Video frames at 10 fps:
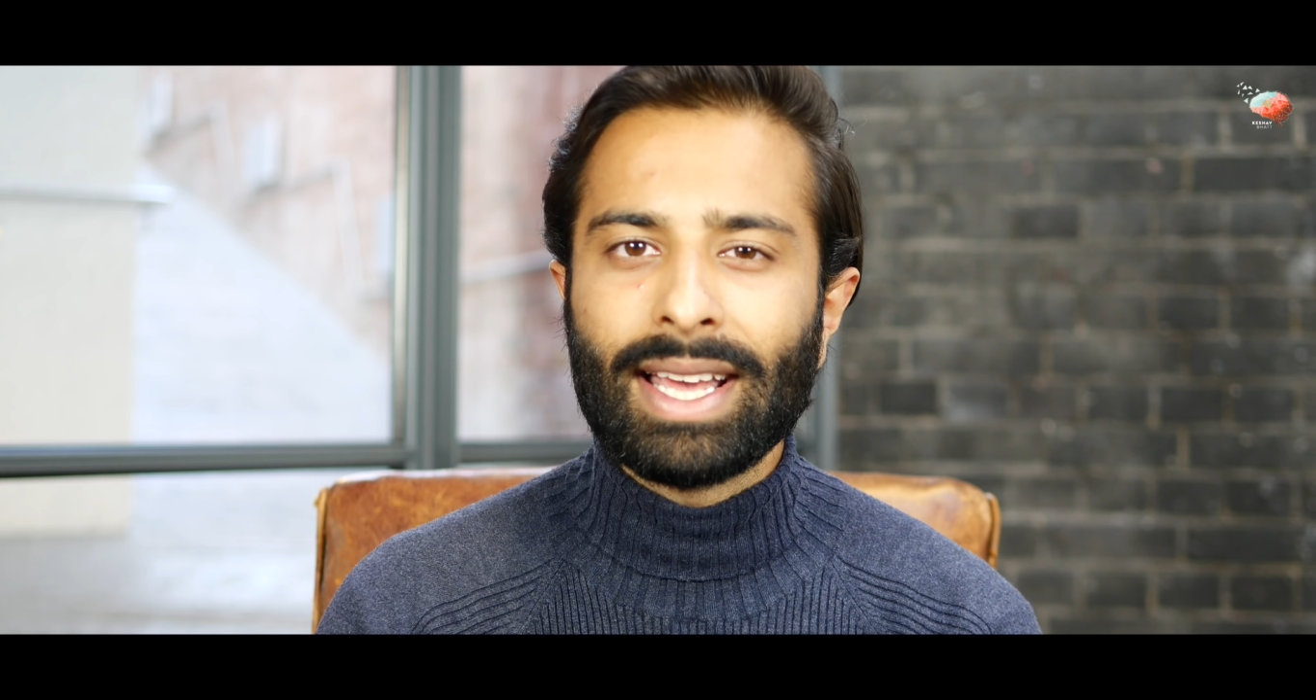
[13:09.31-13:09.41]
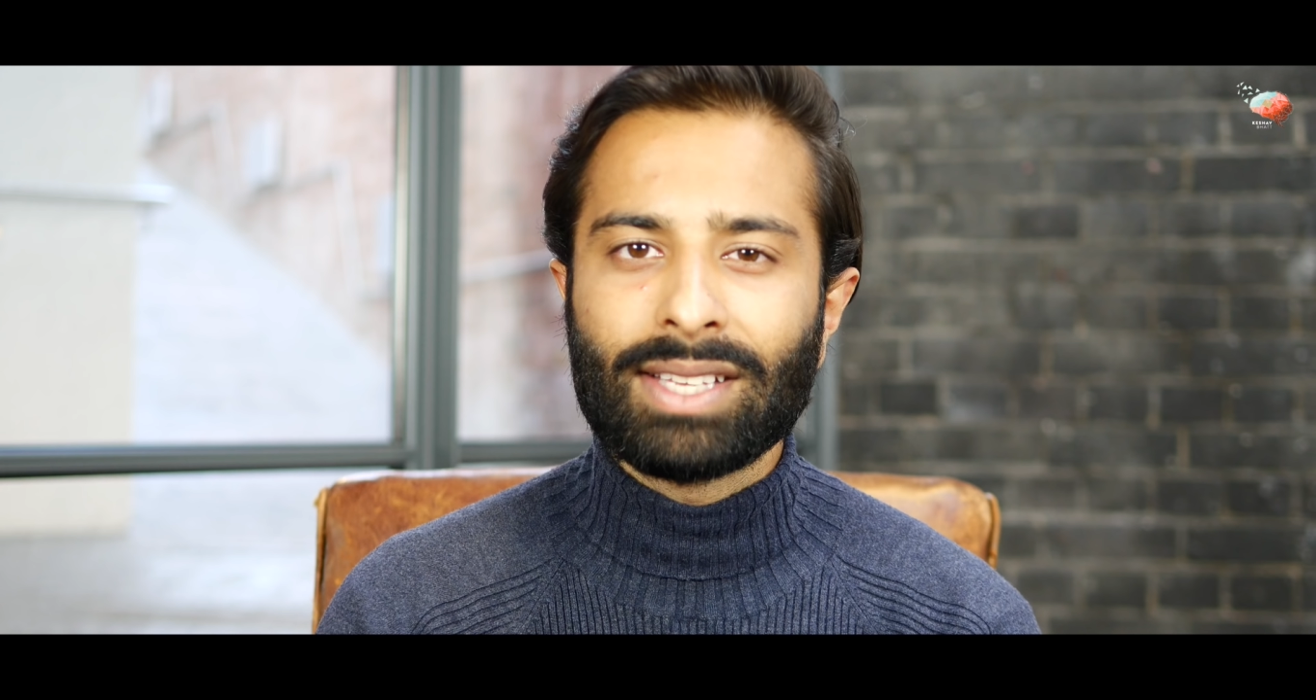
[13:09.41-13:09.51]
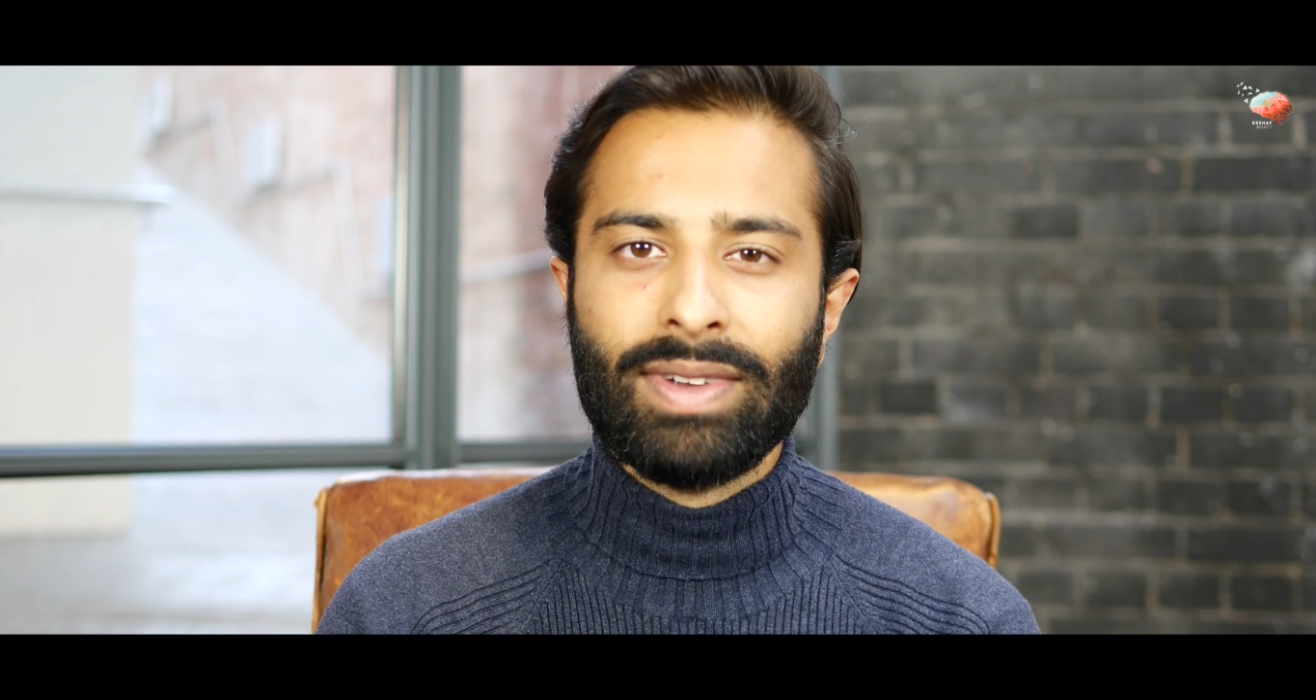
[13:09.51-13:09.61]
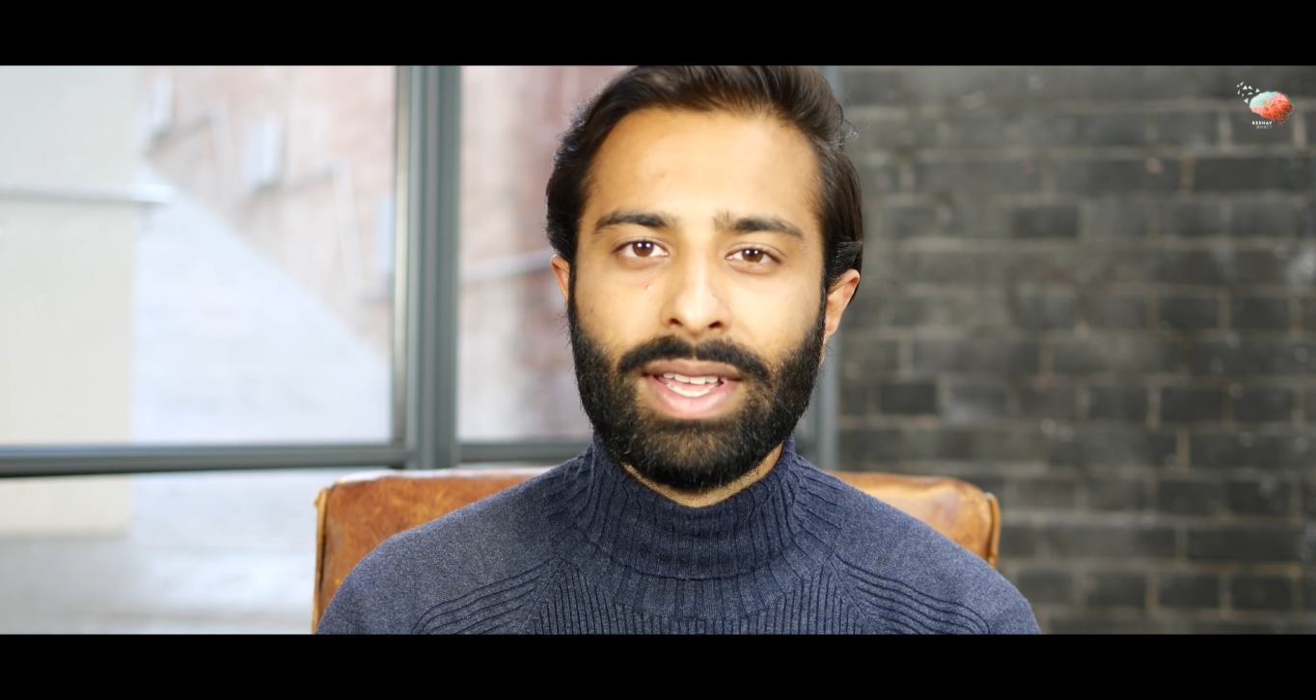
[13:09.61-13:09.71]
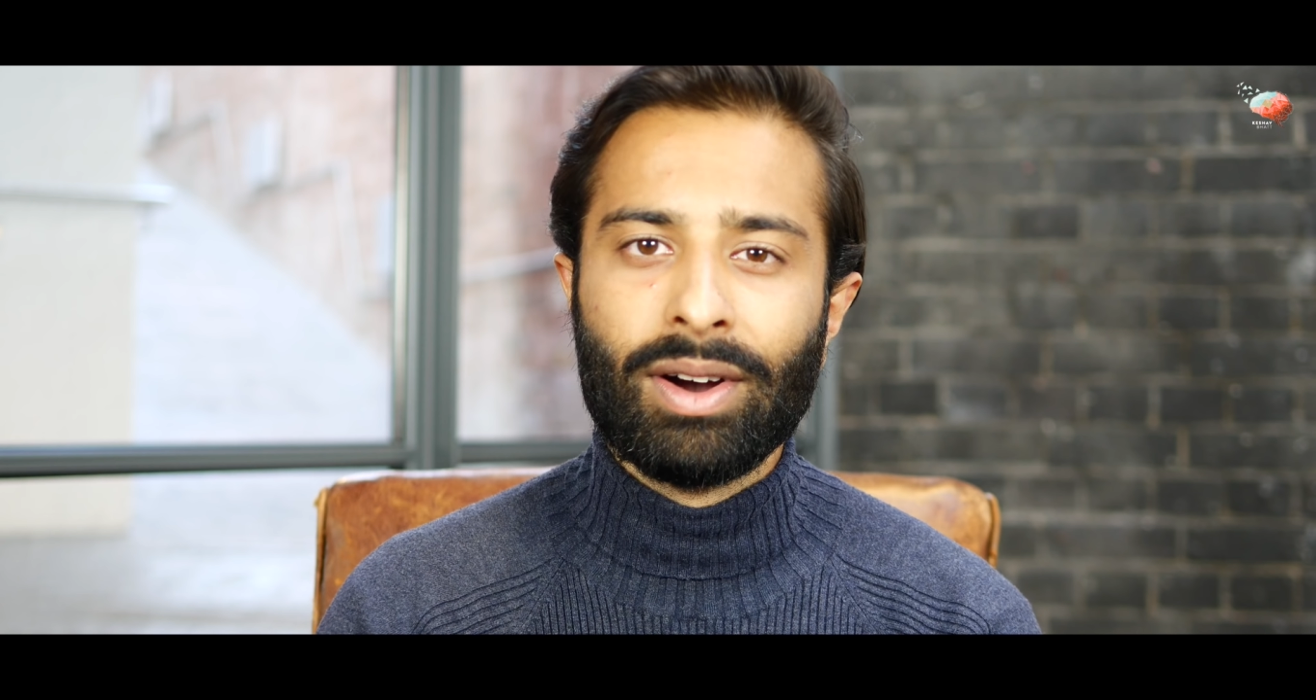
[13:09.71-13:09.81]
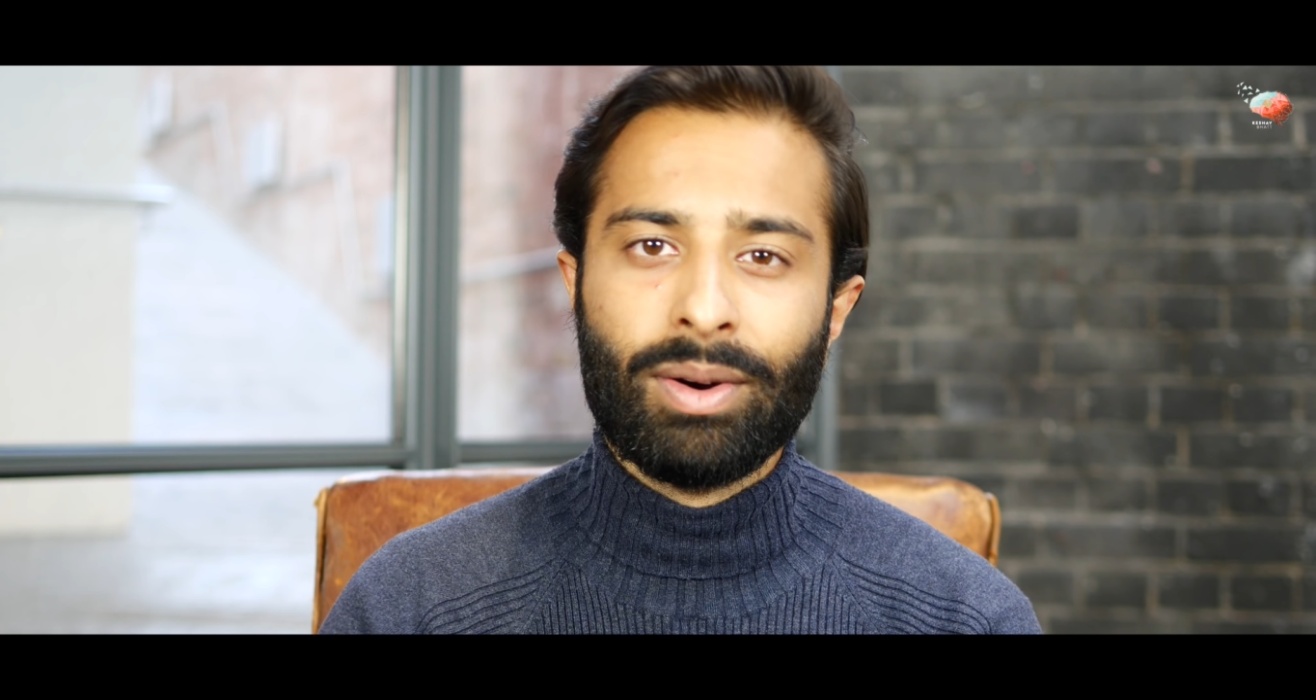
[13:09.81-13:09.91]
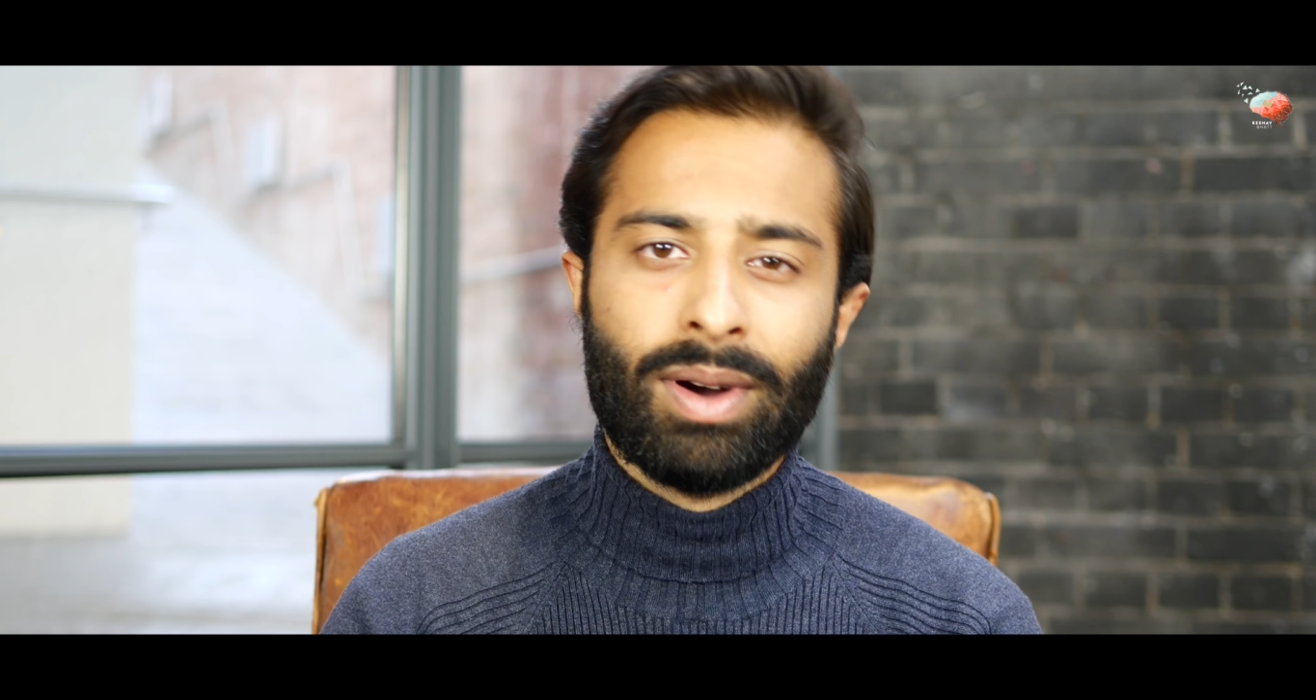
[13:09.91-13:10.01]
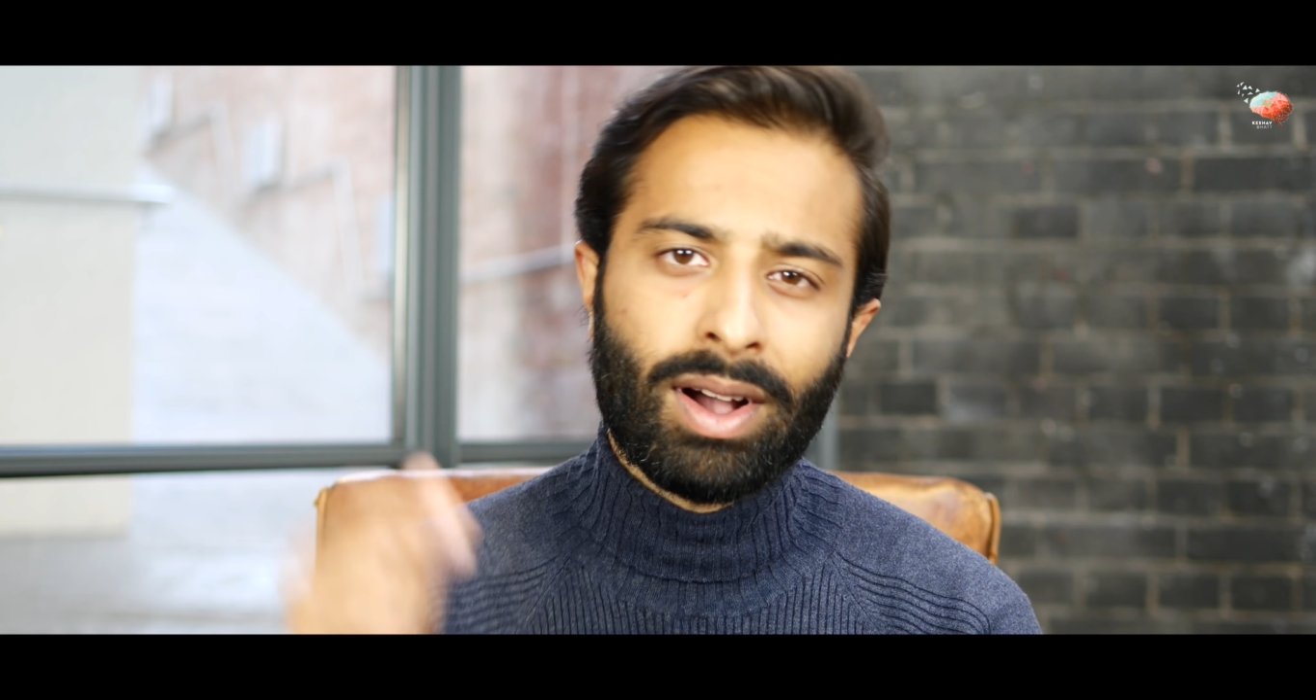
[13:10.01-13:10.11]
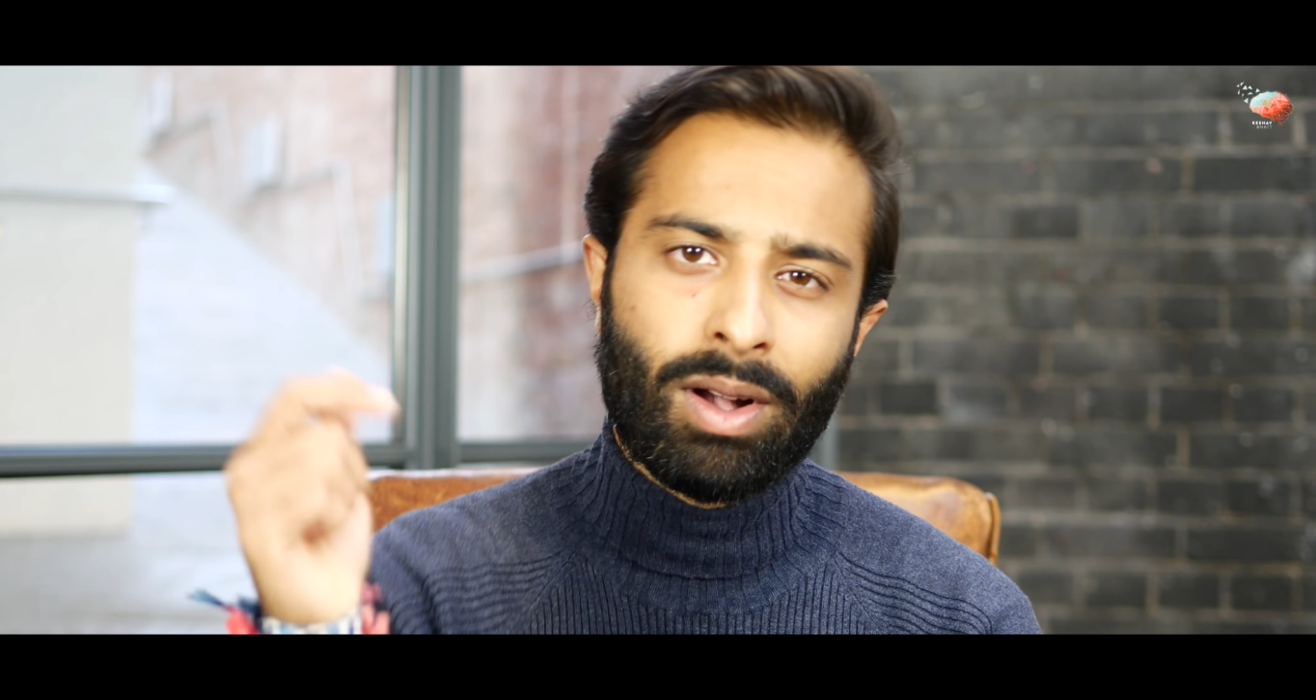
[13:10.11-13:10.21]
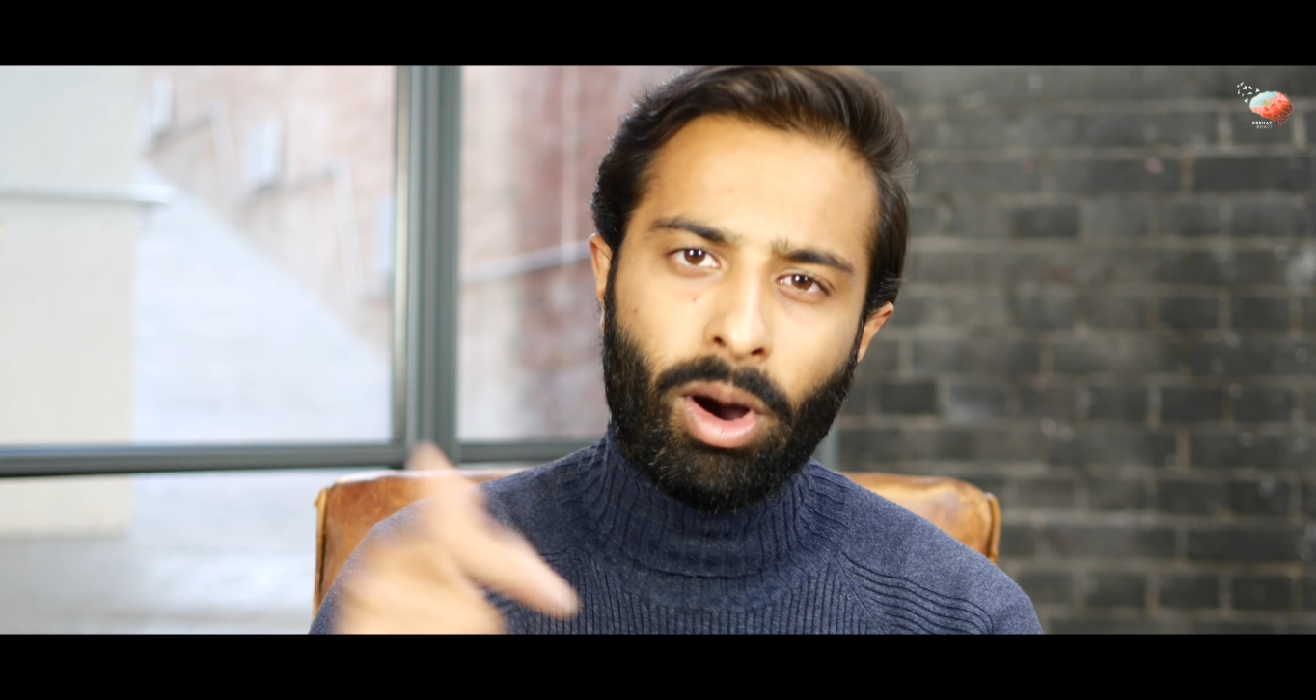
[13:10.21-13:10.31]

next video